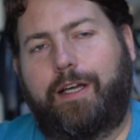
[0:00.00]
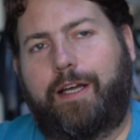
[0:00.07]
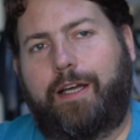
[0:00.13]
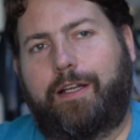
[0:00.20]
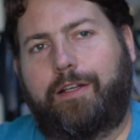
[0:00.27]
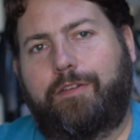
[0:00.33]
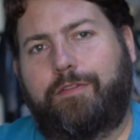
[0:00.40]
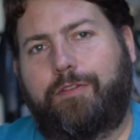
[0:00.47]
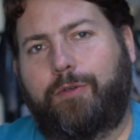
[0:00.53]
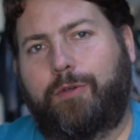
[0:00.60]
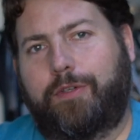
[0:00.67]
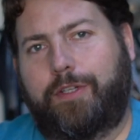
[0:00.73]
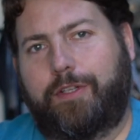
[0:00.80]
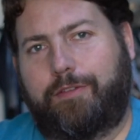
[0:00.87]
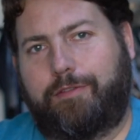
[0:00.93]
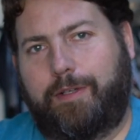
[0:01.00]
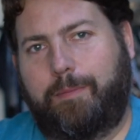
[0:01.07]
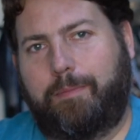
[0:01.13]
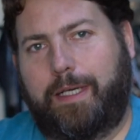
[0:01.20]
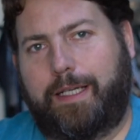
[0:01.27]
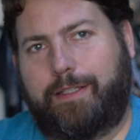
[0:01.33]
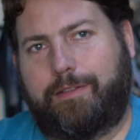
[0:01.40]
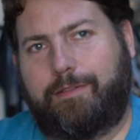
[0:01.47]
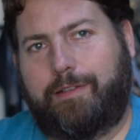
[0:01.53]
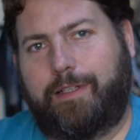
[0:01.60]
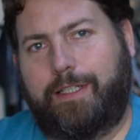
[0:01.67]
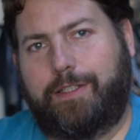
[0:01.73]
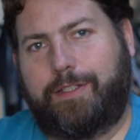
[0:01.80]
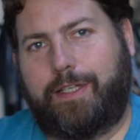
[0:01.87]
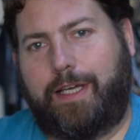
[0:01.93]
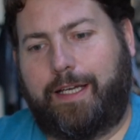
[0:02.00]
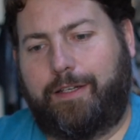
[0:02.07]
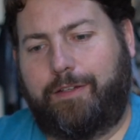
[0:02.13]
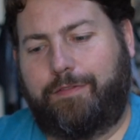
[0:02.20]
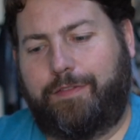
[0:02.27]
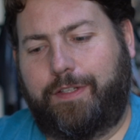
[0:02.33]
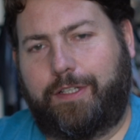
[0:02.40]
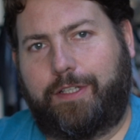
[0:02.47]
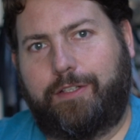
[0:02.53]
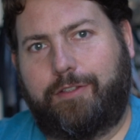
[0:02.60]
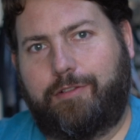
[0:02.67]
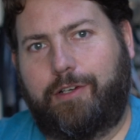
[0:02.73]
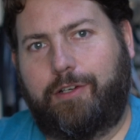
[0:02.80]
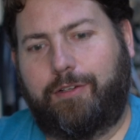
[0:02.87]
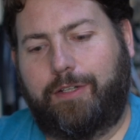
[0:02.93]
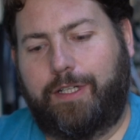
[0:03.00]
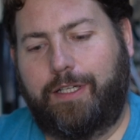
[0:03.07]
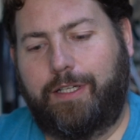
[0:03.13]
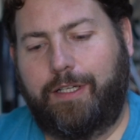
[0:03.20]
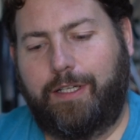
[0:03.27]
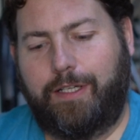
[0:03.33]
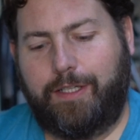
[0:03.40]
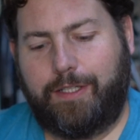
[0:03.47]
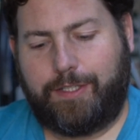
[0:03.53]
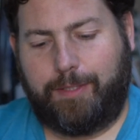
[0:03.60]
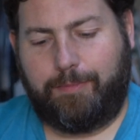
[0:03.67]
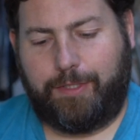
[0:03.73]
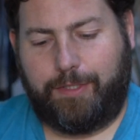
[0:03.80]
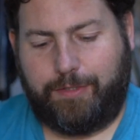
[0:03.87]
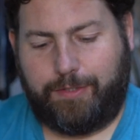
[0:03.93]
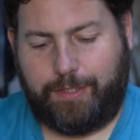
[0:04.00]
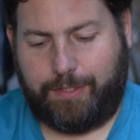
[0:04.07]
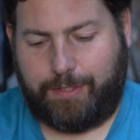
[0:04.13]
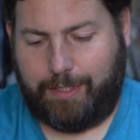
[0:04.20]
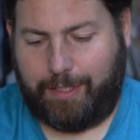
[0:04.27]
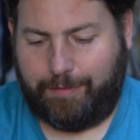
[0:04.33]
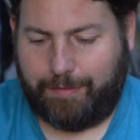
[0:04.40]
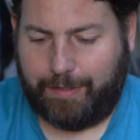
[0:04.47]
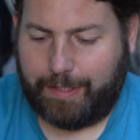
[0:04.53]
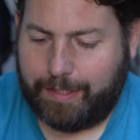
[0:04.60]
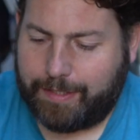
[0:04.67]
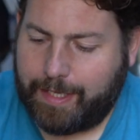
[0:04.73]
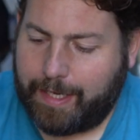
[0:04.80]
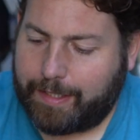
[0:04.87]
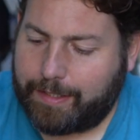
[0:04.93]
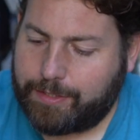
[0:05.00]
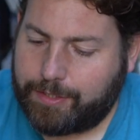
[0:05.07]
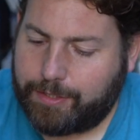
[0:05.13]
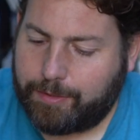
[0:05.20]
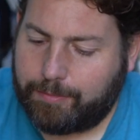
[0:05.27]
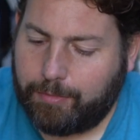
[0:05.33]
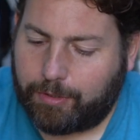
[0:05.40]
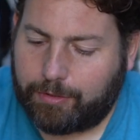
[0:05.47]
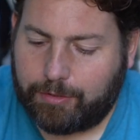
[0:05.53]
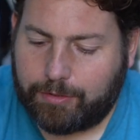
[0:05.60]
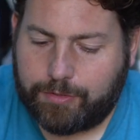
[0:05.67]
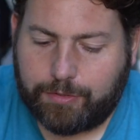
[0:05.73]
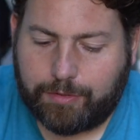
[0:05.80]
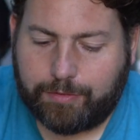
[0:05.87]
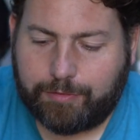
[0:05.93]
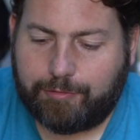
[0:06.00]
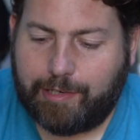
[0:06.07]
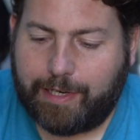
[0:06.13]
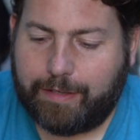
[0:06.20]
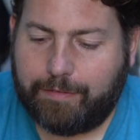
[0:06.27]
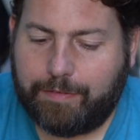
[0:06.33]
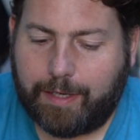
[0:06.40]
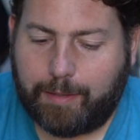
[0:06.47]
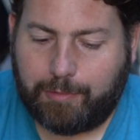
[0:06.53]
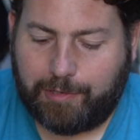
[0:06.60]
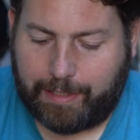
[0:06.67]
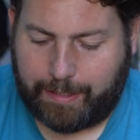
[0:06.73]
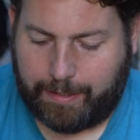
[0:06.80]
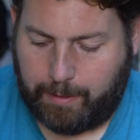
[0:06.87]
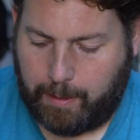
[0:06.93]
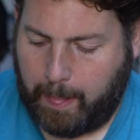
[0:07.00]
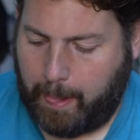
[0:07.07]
and for the 3 batteries and for the controller, seem to use this lovely textured mottled sort of grey fabric.